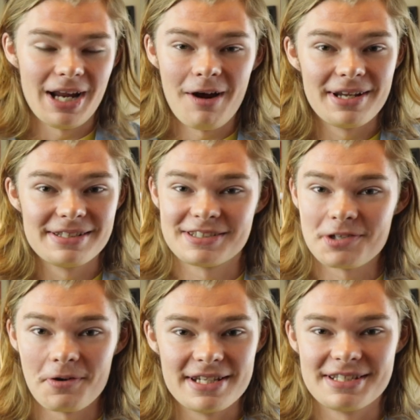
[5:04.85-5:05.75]
nowadays it's
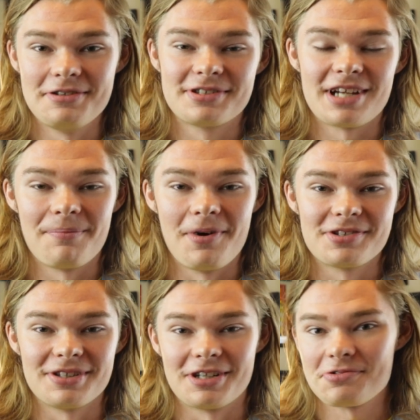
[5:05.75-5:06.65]
so easy to do stop
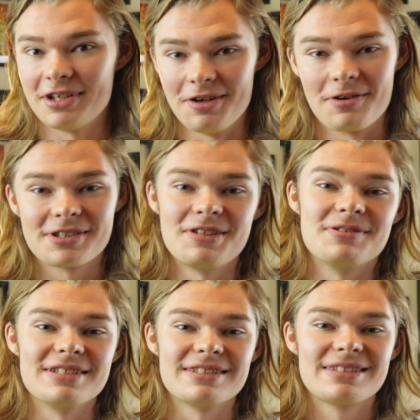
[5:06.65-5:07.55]
motion, there's really no
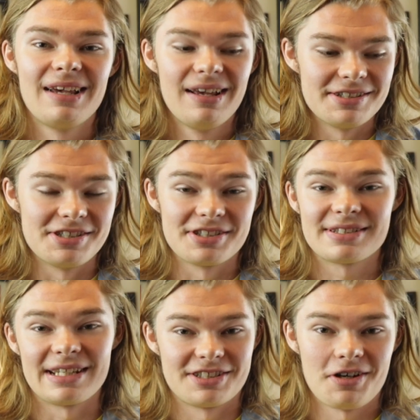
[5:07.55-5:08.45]
excuses. to
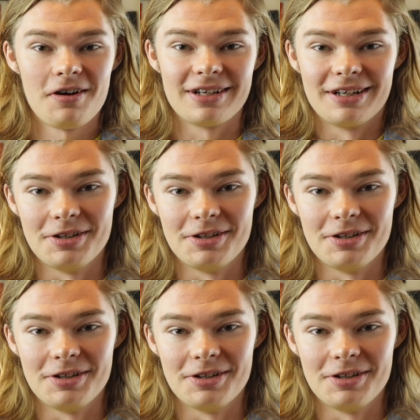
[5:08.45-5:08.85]
just get started and